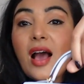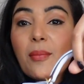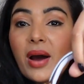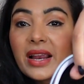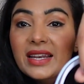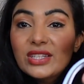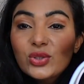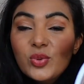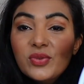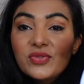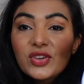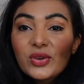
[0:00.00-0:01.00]
my little
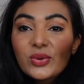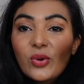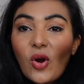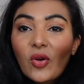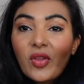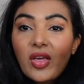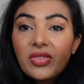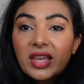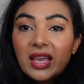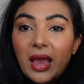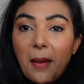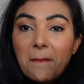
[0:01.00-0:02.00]
review on
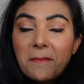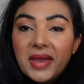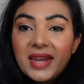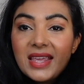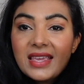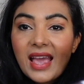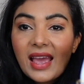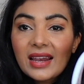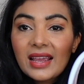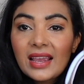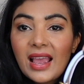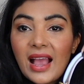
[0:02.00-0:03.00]
the mini
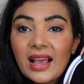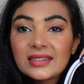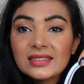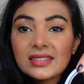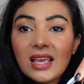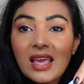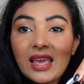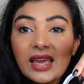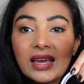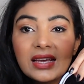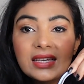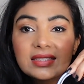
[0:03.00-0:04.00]
Kelly, and
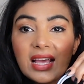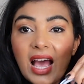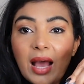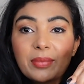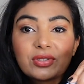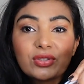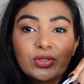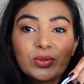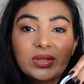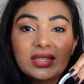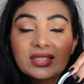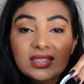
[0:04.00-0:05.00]
it is
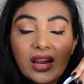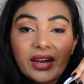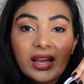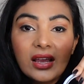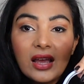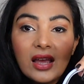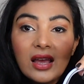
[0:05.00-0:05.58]
absolutely stunning.